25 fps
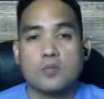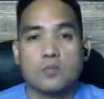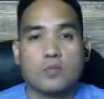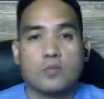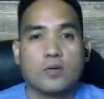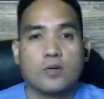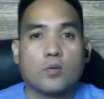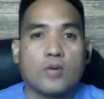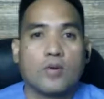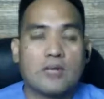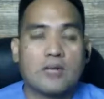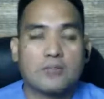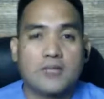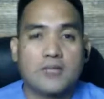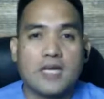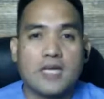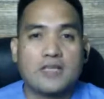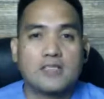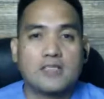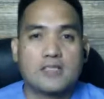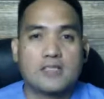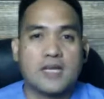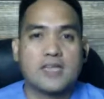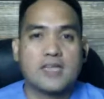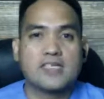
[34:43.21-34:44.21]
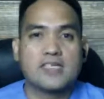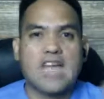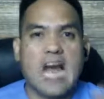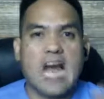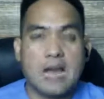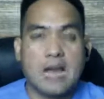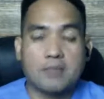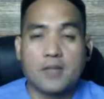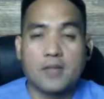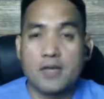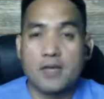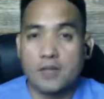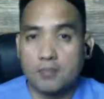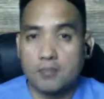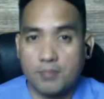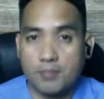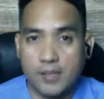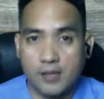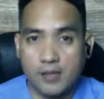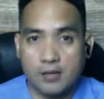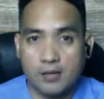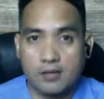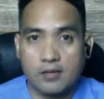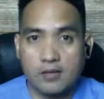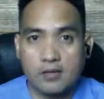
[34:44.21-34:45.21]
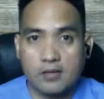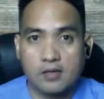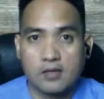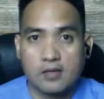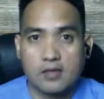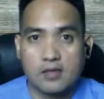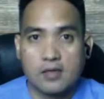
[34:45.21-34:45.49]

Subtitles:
But what I'm trying to say is I'm not a biller.